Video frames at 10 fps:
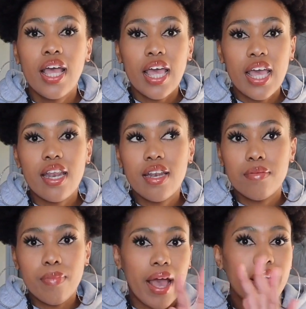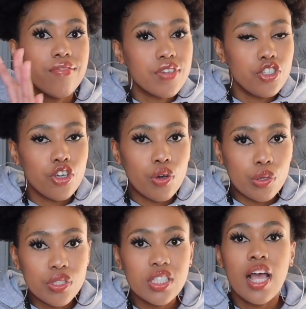in my
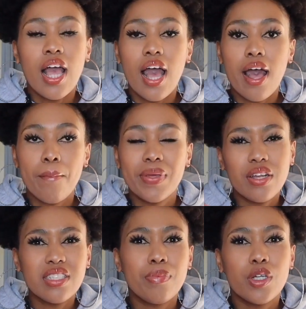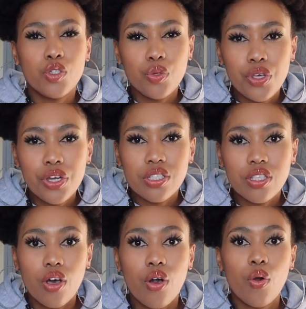videos, but that was about 2 years
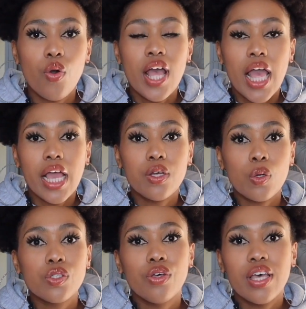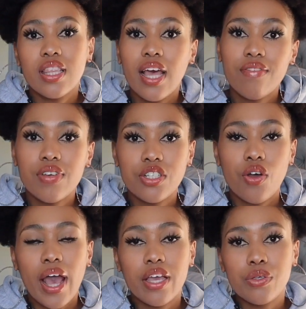ago, and also in that video
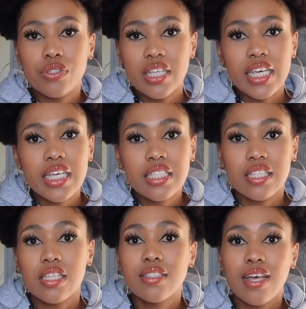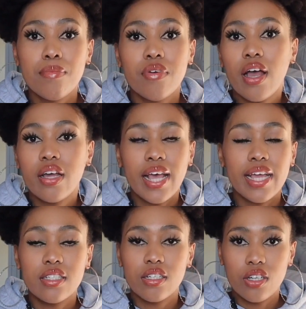I used heat. This time around I
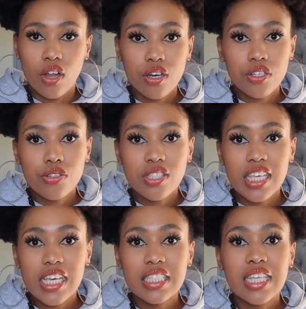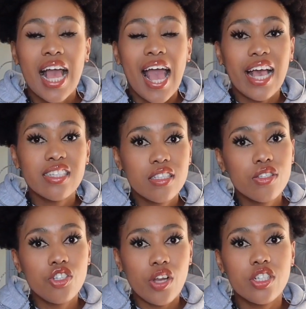did not use heat. I still
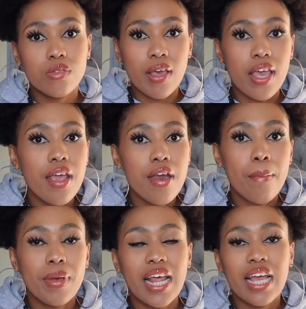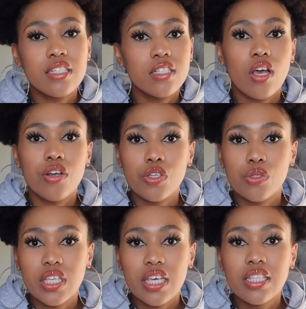stretched my hair, but I did not
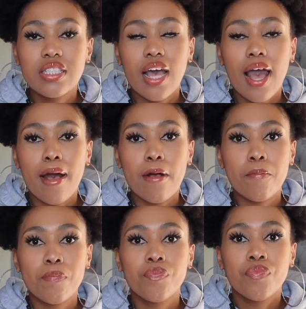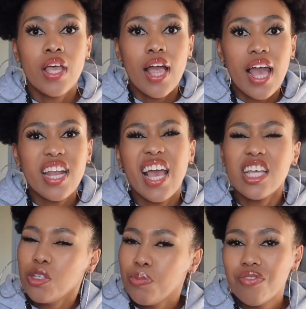use heat, and I
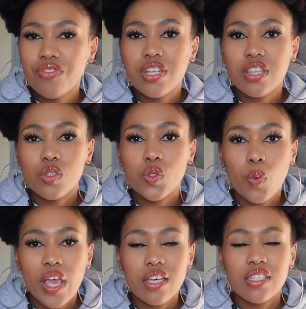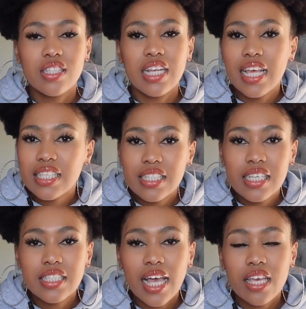actually prefer it this way because the less
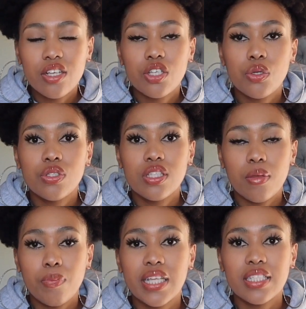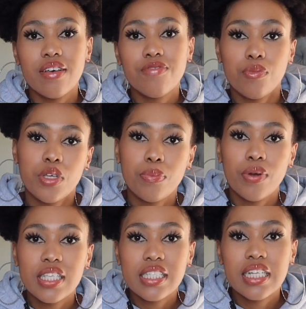heat I can use, the better for me
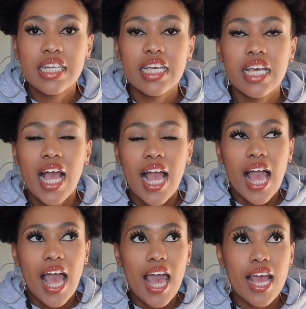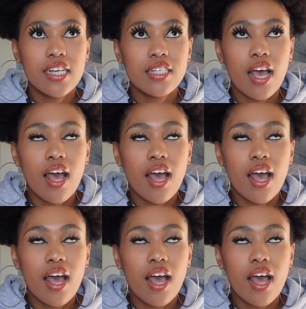personally. And